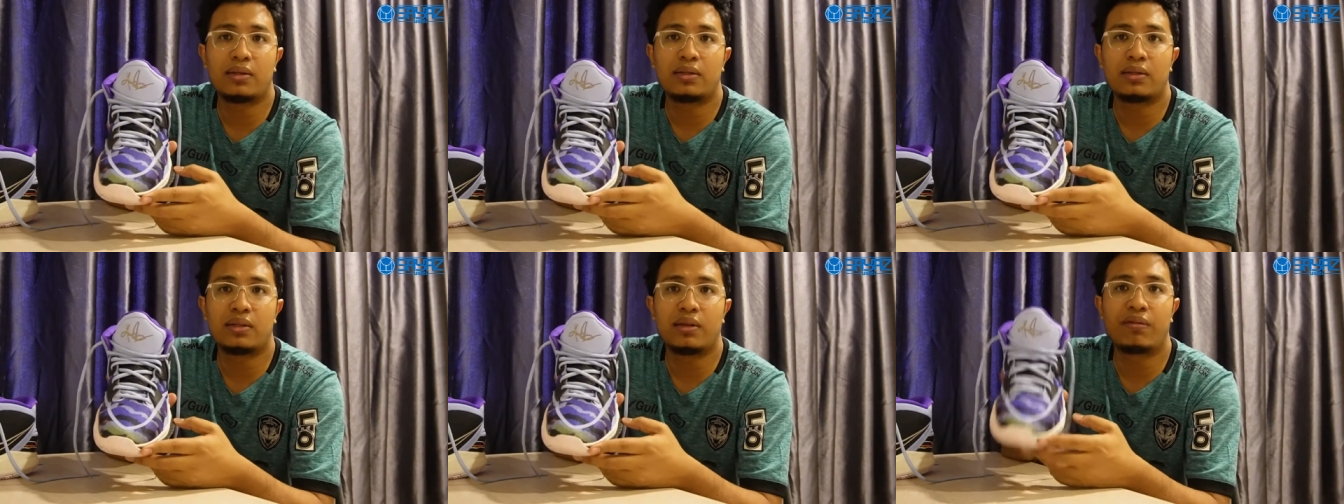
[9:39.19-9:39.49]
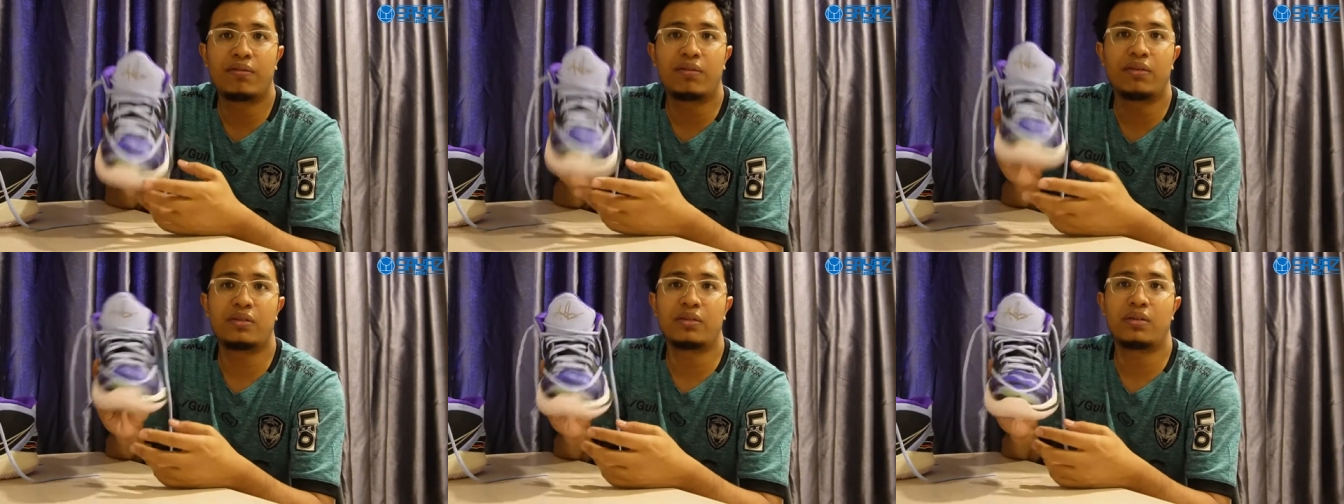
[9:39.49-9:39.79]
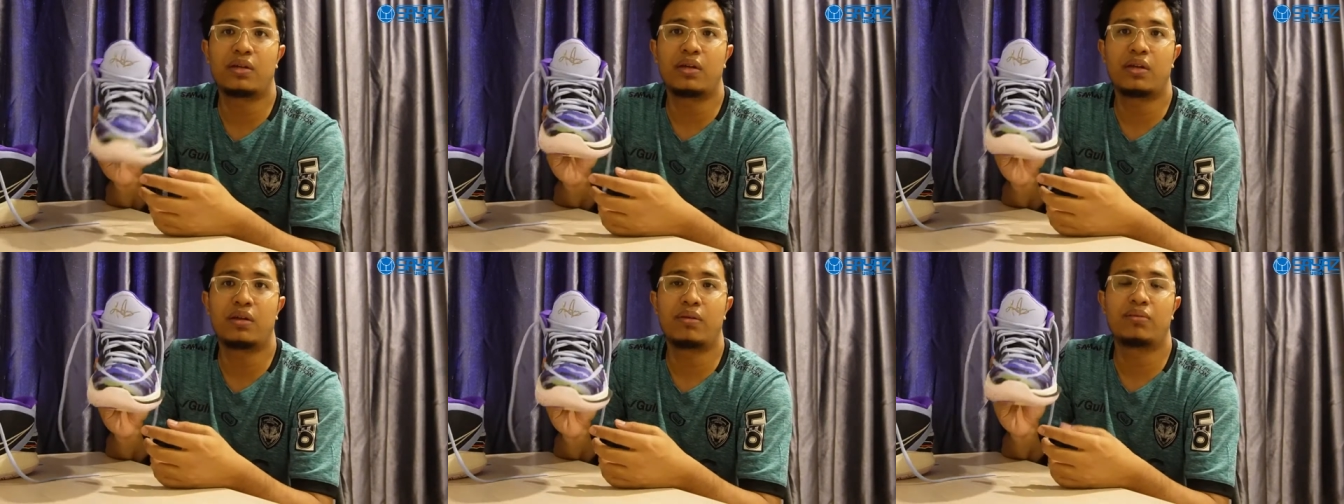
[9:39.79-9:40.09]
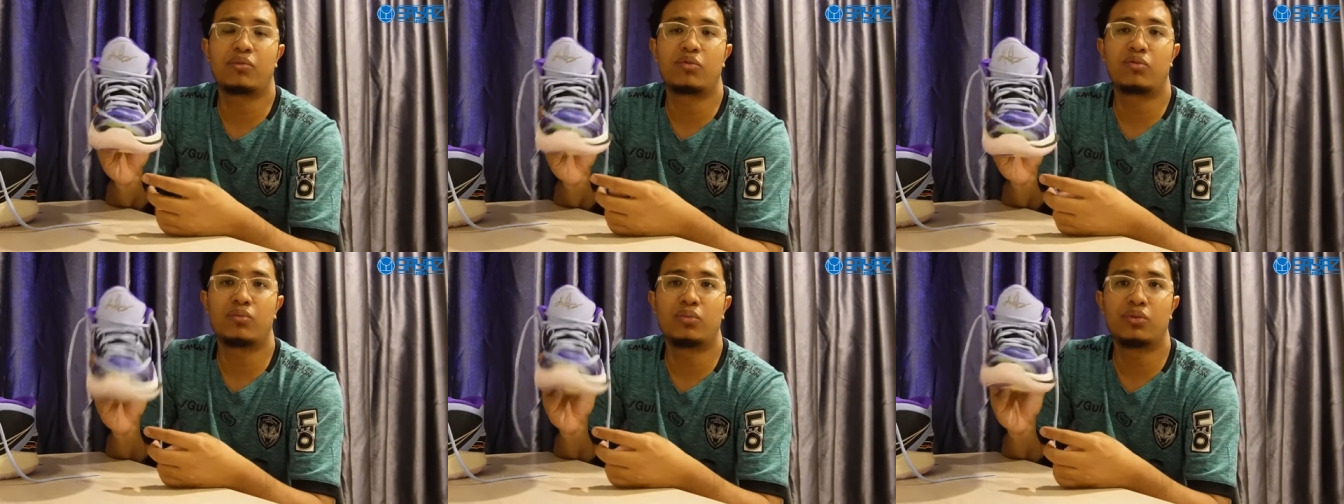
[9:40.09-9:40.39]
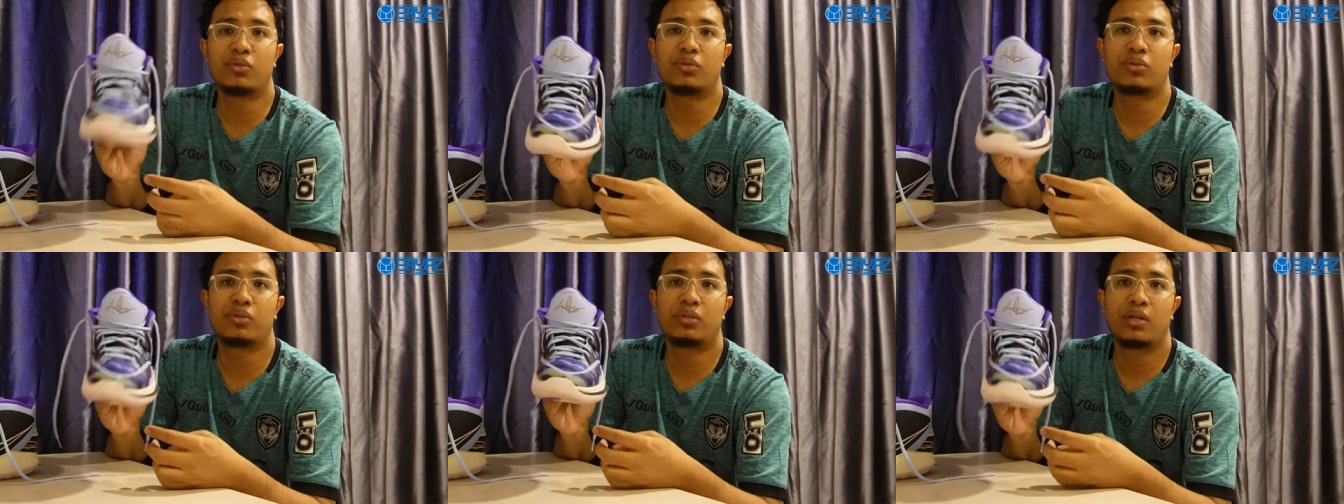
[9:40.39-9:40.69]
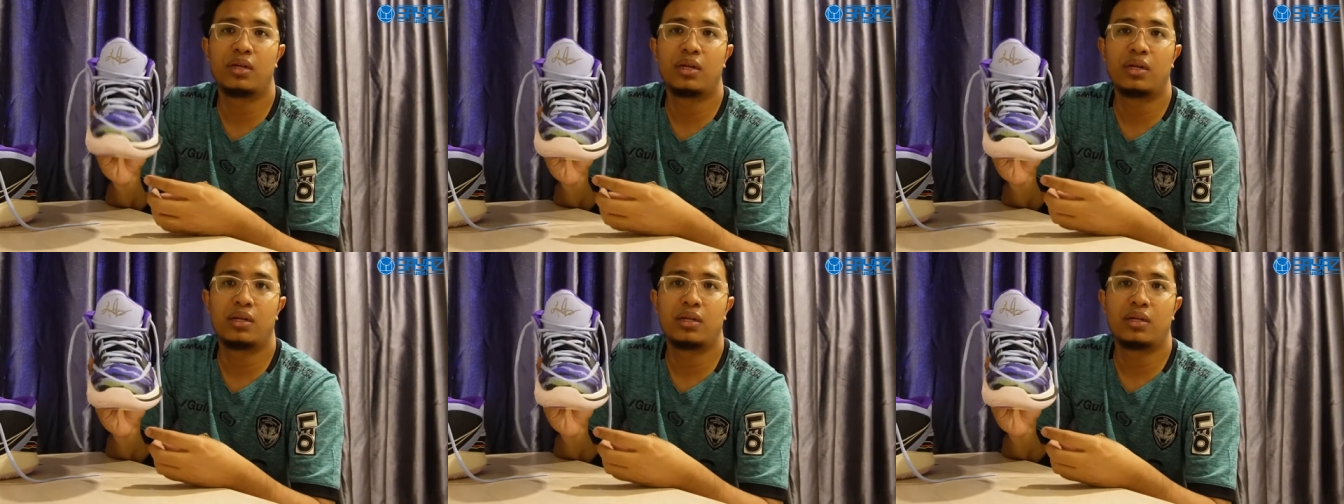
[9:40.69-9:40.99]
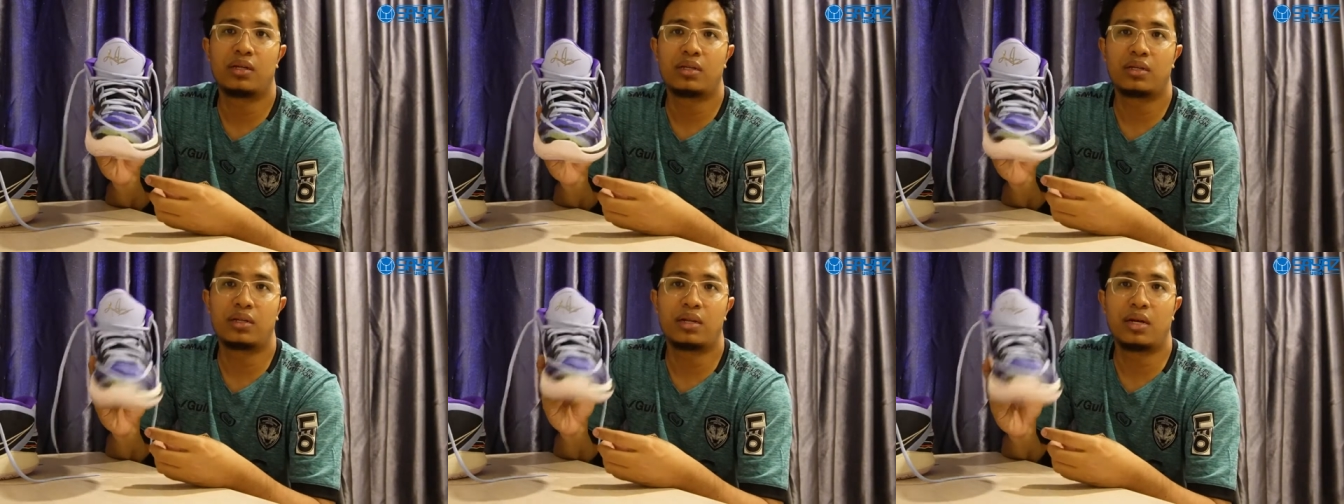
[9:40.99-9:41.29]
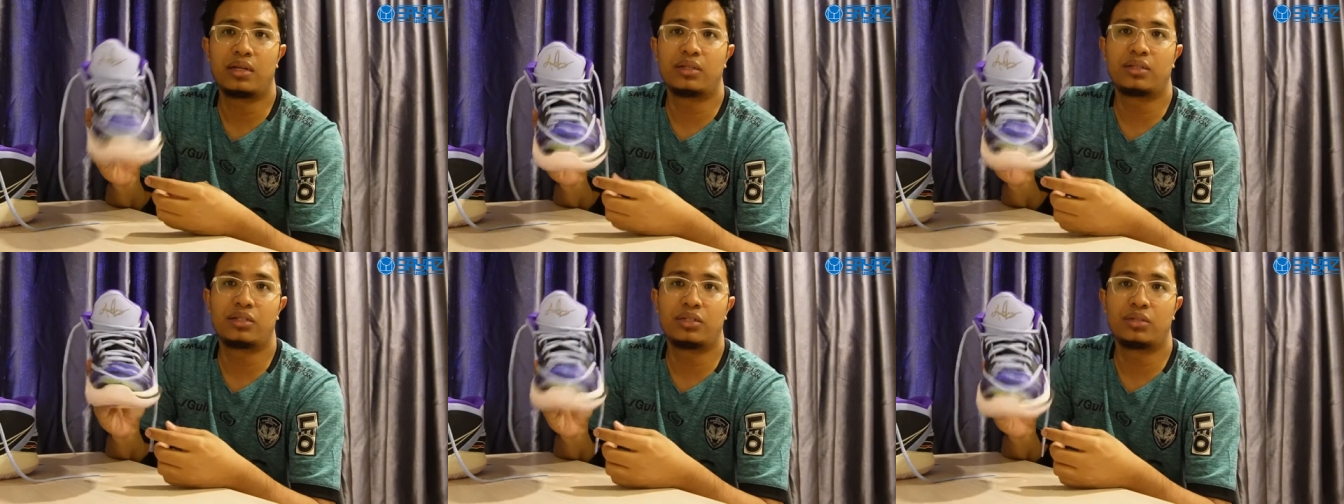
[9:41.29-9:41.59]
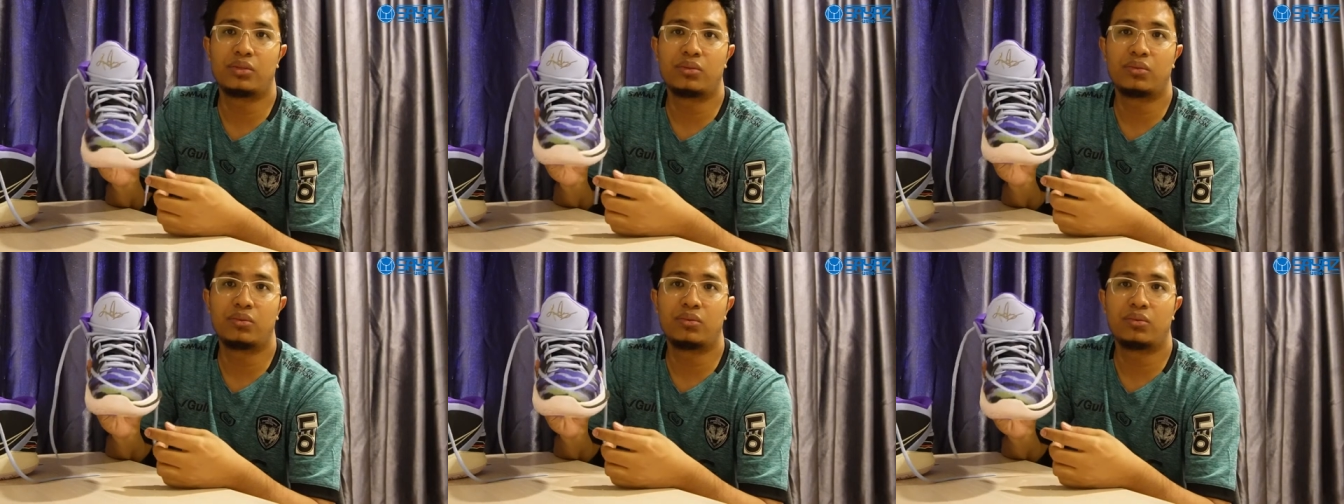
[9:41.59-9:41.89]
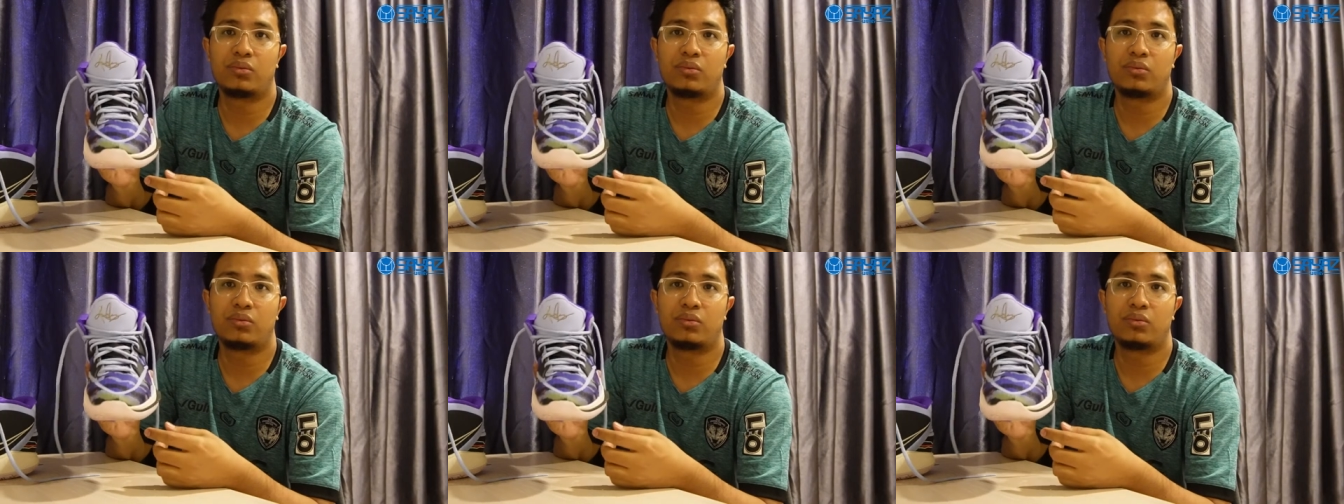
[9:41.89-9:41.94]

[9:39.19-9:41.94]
different setup to most guard shoe.